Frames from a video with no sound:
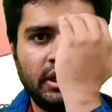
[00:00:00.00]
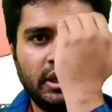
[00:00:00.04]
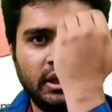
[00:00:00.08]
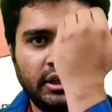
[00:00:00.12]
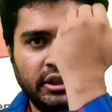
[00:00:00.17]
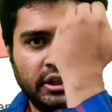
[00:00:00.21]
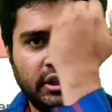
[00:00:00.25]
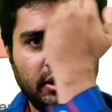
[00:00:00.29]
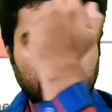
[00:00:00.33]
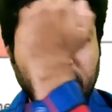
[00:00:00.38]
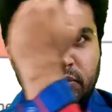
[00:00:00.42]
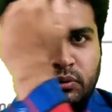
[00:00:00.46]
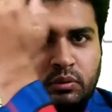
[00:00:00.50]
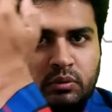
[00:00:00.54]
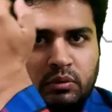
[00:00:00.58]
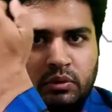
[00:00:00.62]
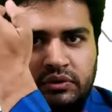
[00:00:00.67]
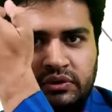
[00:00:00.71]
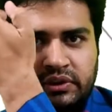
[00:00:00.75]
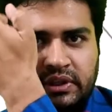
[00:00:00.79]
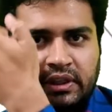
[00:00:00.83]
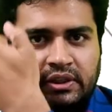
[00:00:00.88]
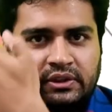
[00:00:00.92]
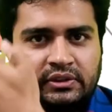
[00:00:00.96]
ear
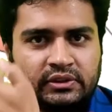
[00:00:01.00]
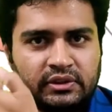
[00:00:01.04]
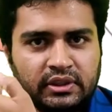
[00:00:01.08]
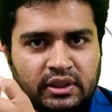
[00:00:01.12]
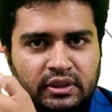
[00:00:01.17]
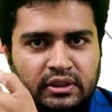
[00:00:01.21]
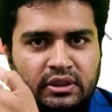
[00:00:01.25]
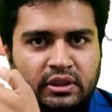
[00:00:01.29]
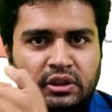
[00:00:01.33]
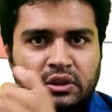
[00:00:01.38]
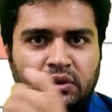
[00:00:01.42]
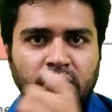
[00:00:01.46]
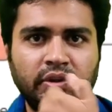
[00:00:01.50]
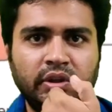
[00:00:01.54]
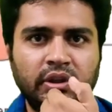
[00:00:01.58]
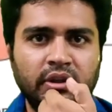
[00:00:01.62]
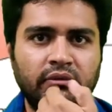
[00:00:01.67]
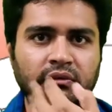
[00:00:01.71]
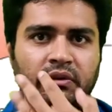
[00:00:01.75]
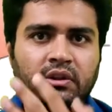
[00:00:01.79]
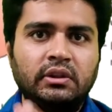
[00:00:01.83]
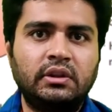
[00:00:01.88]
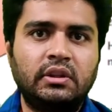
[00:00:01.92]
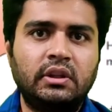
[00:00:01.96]
mucosa is continuing
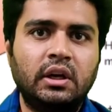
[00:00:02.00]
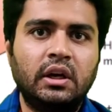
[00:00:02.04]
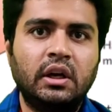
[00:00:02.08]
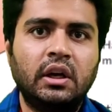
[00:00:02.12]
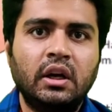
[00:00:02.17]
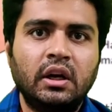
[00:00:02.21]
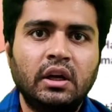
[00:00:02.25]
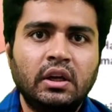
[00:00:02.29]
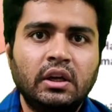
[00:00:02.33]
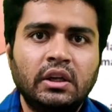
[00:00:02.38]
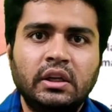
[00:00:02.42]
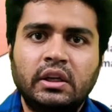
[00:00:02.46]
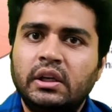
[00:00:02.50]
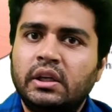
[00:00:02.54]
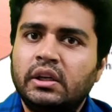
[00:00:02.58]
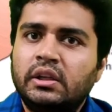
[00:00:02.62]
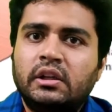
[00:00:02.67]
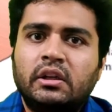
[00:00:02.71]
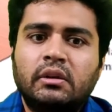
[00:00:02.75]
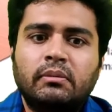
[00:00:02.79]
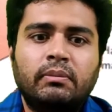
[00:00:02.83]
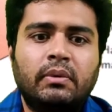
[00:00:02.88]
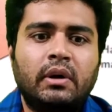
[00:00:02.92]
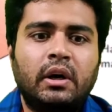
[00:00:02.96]
with the inner
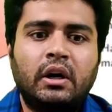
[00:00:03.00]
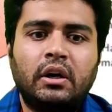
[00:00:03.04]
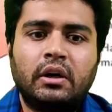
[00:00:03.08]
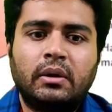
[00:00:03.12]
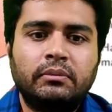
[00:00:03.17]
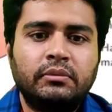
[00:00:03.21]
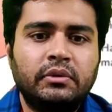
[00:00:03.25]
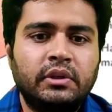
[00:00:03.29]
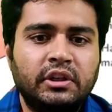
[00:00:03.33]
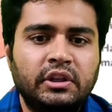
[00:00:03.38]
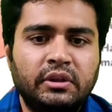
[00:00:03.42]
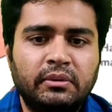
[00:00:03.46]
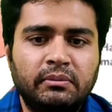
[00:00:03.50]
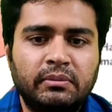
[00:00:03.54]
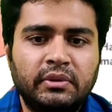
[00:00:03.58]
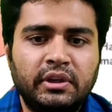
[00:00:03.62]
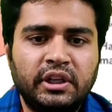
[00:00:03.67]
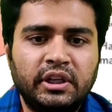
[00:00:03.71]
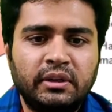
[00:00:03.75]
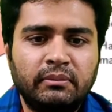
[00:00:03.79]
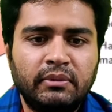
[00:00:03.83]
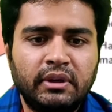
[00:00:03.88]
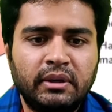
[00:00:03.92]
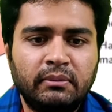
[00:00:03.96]
part of the tympanic
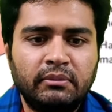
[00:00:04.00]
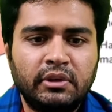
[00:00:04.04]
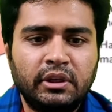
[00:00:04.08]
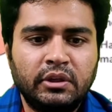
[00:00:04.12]
membrane.